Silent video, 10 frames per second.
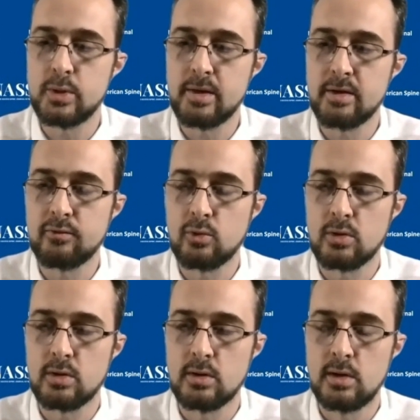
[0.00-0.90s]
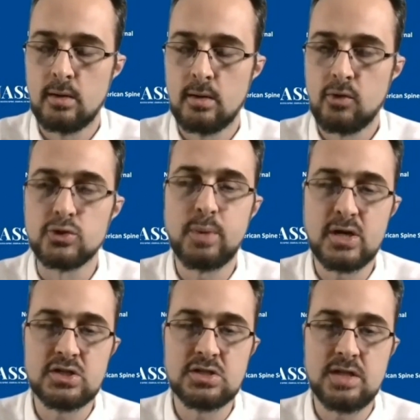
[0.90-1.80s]
treatment for those
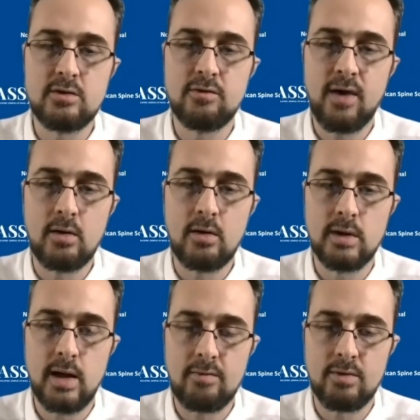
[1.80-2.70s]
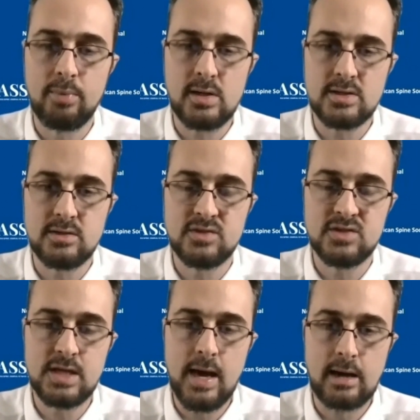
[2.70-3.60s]
patients that you found have a positive
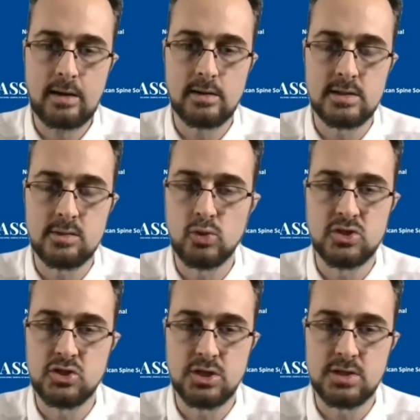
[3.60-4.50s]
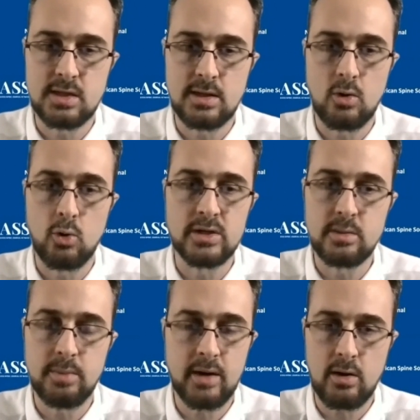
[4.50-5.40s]
C. acnes? Was it just uh, or
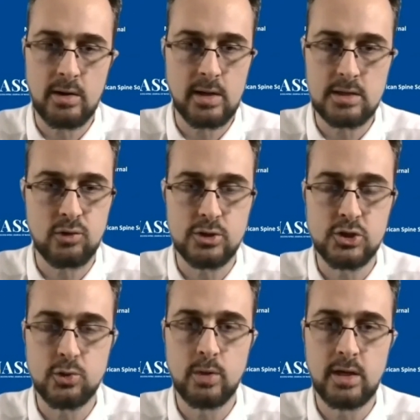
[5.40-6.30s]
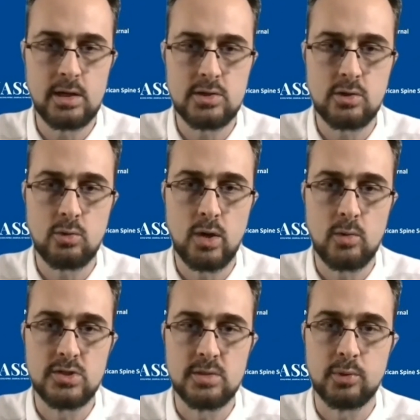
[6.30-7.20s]
antibiotics for two weeks, or
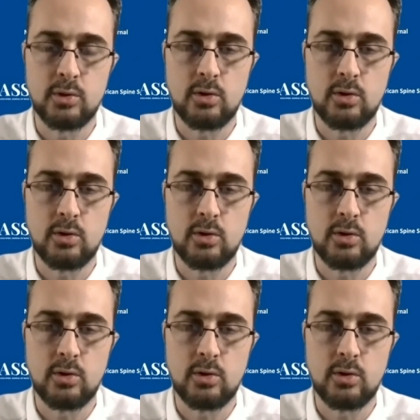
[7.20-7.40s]
what was the